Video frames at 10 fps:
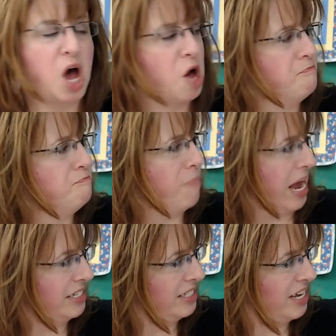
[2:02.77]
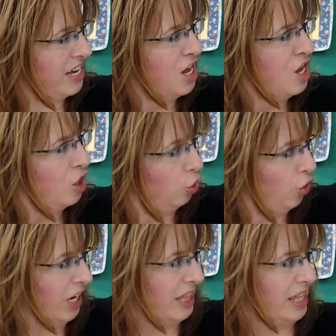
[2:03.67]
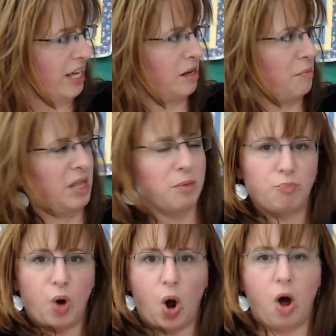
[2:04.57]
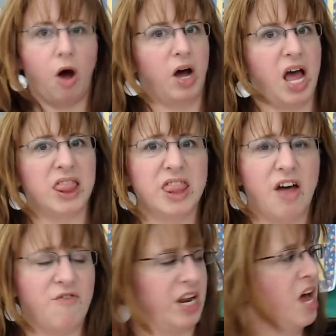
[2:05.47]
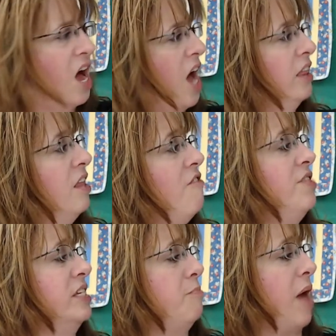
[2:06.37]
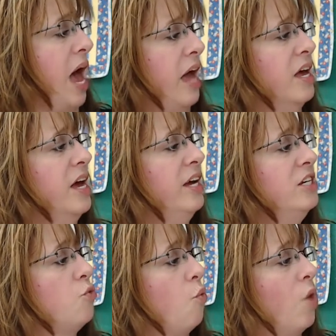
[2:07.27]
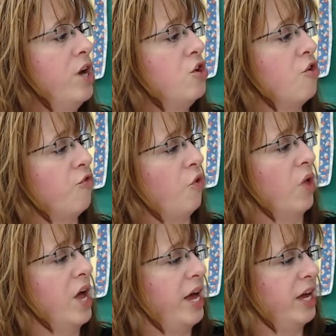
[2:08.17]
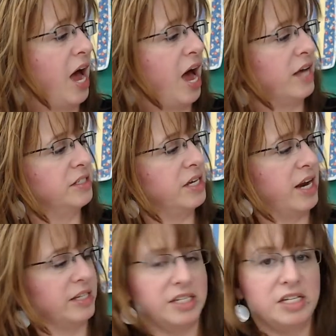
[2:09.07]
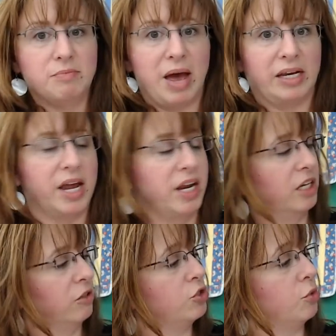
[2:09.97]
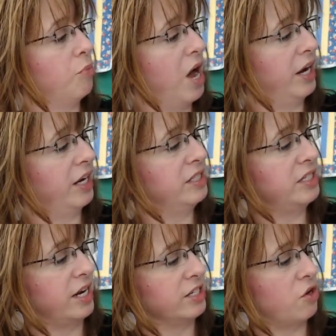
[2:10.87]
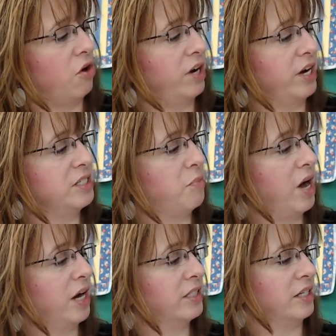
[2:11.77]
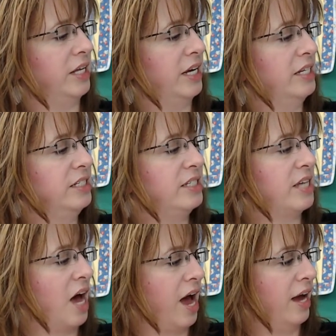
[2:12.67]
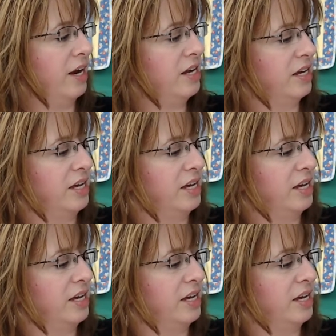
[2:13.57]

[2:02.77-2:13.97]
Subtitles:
amazing? Look at this. I mean, I love it. I love this bag. It is wonderful. It has these magnetic closure pockets. It has all kinds of pockets on the inside.